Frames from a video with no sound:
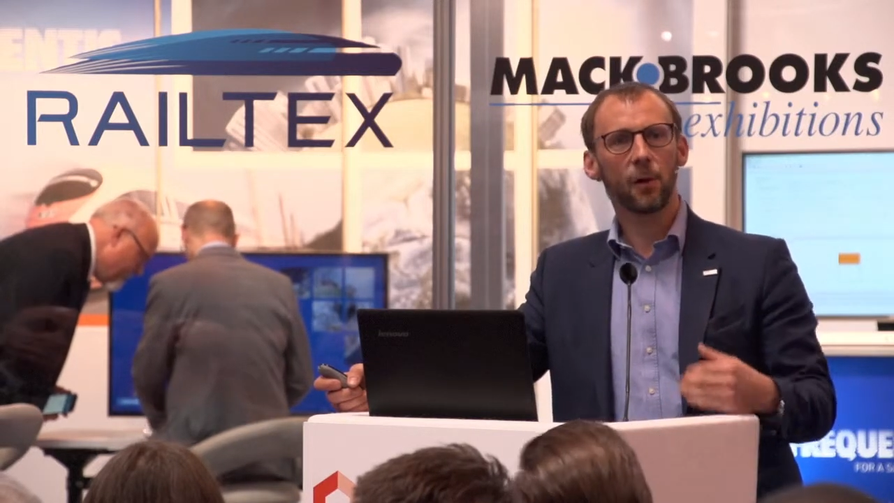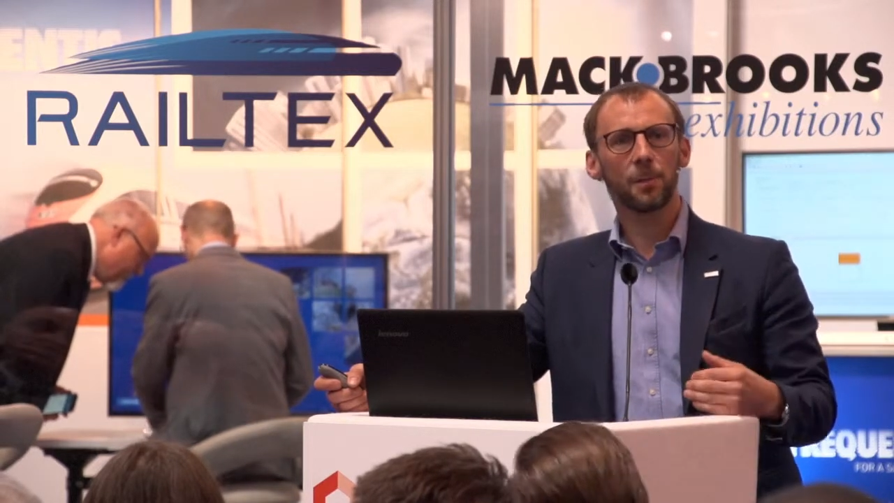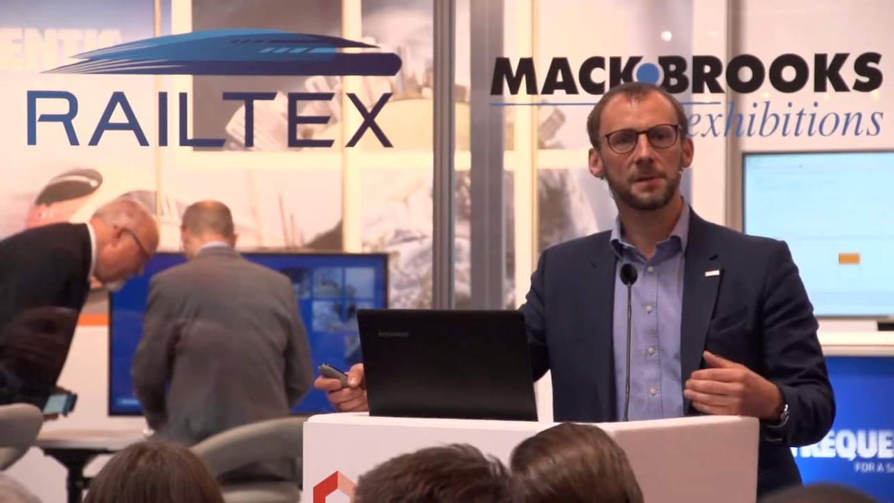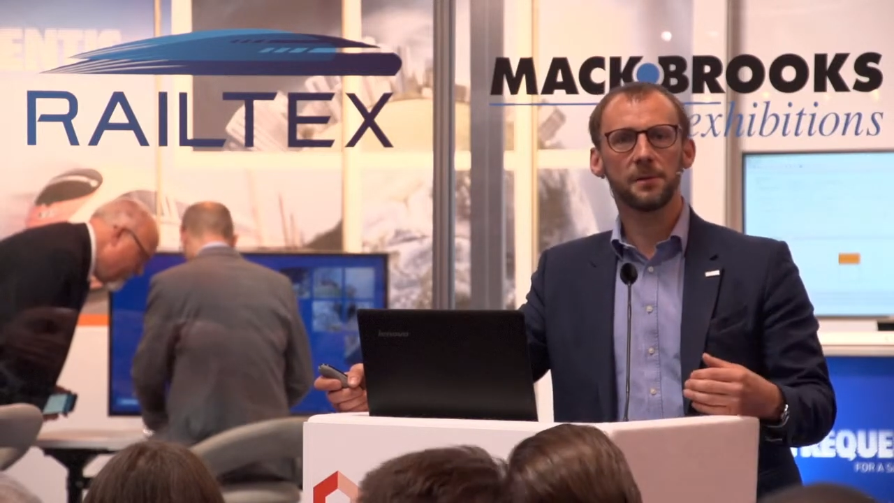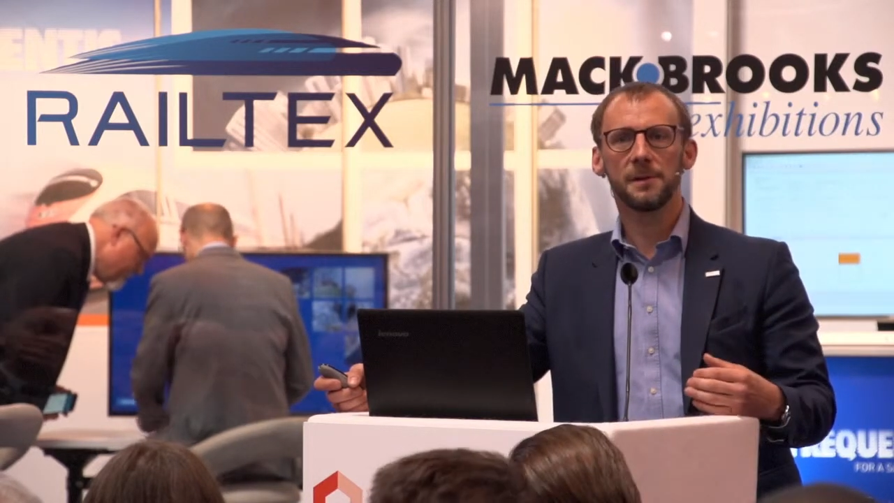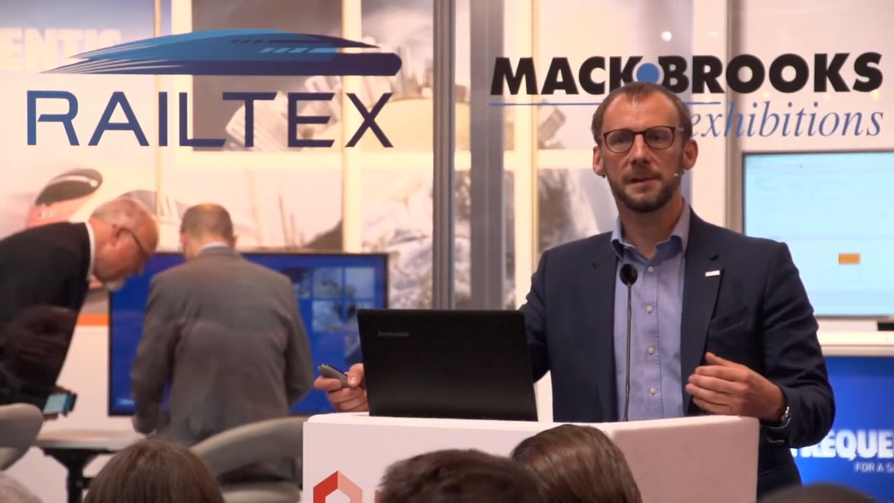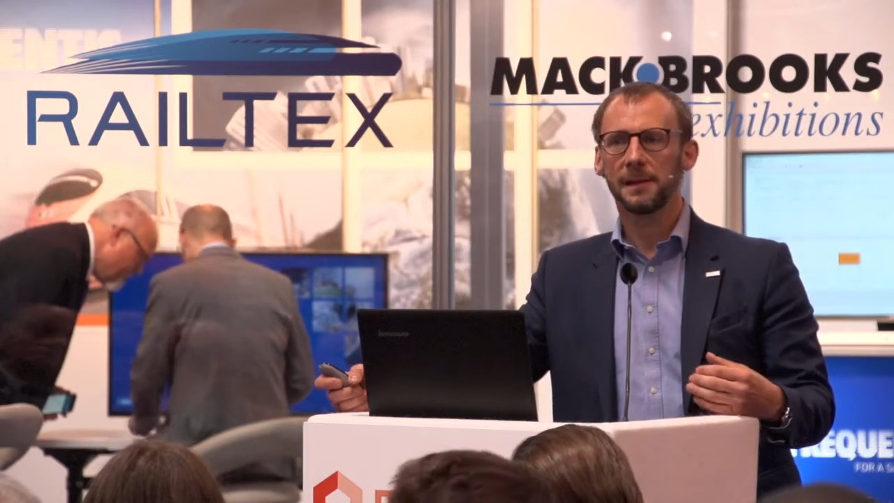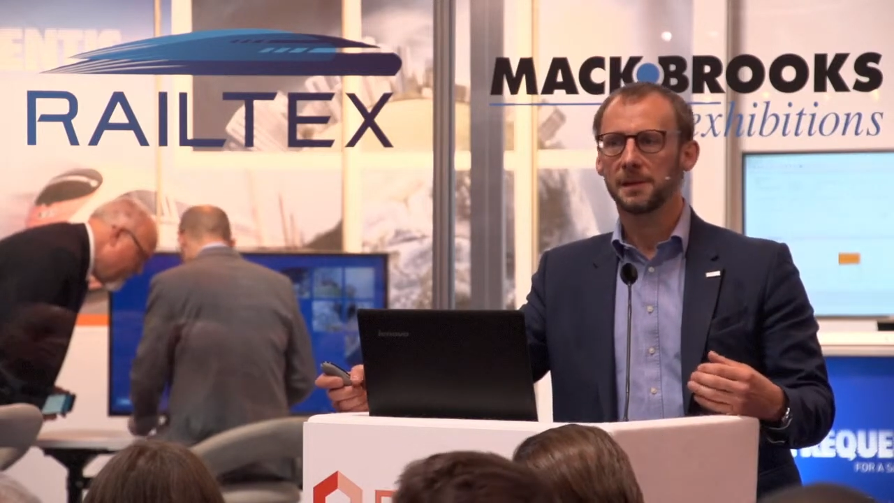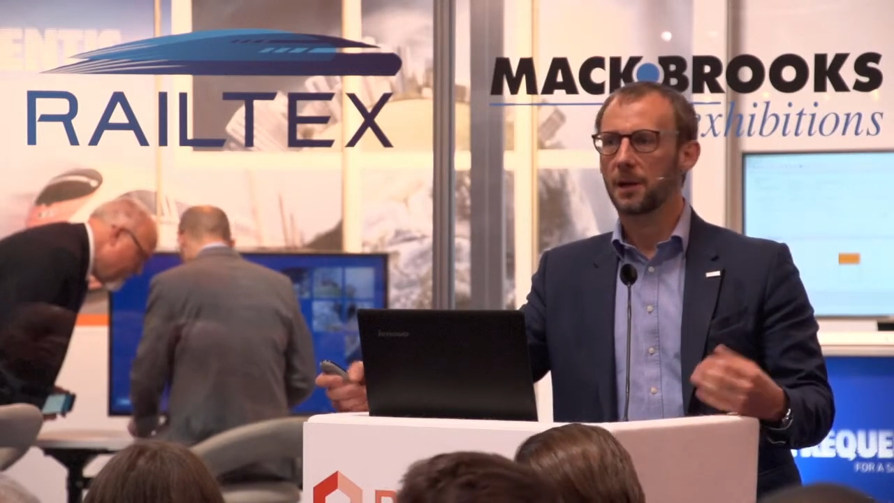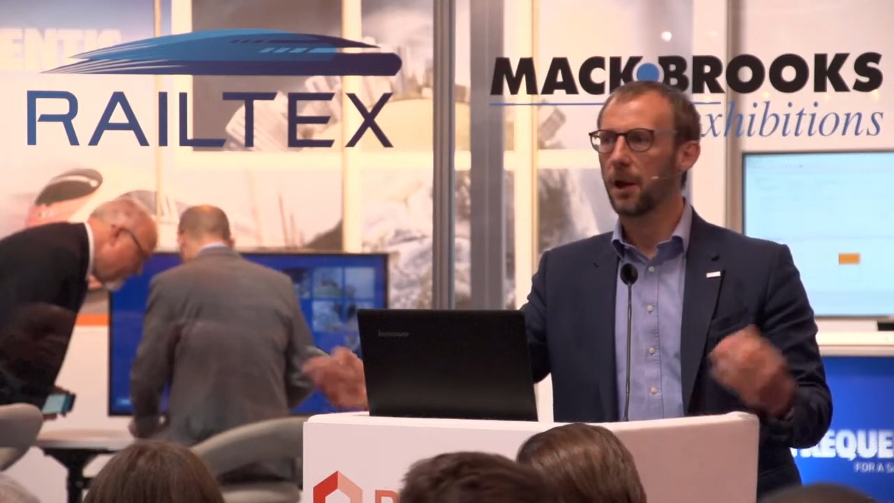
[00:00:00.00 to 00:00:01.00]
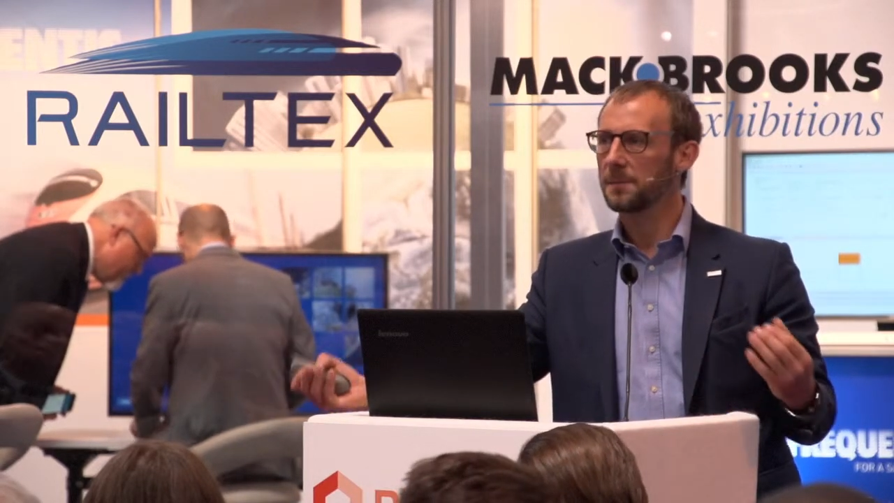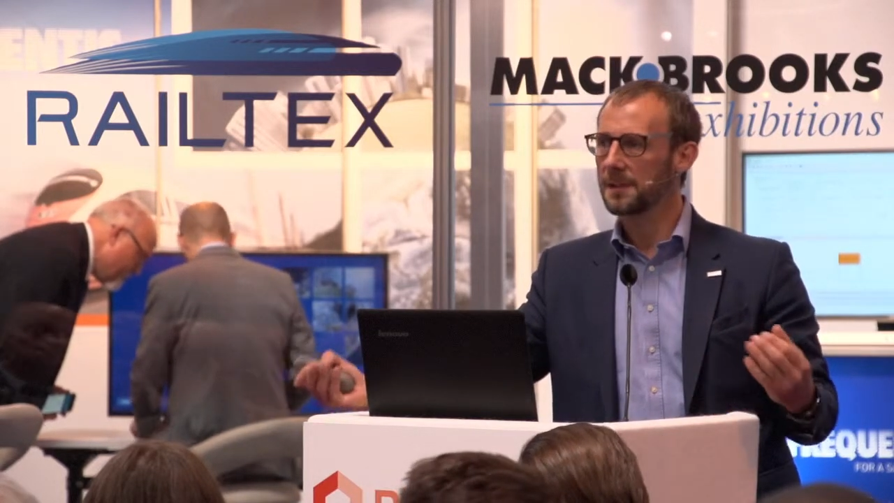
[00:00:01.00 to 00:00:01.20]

the opportunity to come